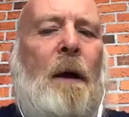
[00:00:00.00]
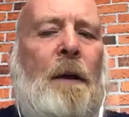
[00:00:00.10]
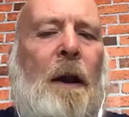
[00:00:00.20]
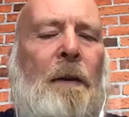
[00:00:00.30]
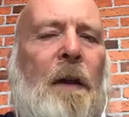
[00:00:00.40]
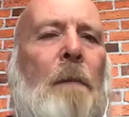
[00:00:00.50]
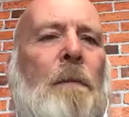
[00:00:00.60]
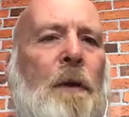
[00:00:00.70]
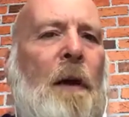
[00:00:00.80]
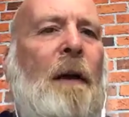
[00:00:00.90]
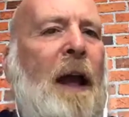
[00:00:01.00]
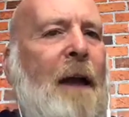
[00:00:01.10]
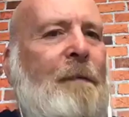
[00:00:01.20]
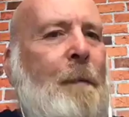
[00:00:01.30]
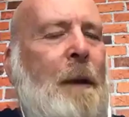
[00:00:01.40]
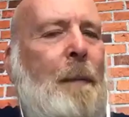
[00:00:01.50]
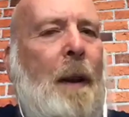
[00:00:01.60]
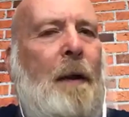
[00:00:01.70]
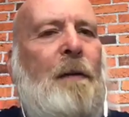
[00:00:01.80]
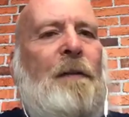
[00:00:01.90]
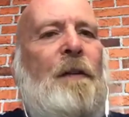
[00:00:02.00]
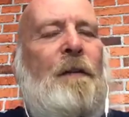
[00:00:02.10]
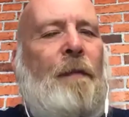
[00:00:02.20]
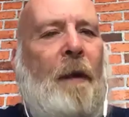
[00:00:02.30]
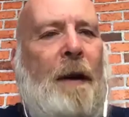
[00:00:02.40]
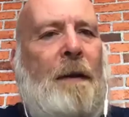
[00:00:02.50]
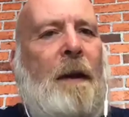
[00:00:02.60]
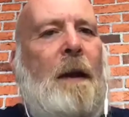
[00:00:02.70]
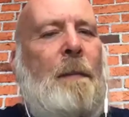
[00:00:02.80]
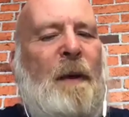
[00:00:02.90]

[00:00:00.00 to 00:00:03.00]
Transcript: you don't have to be the planning officer's friend,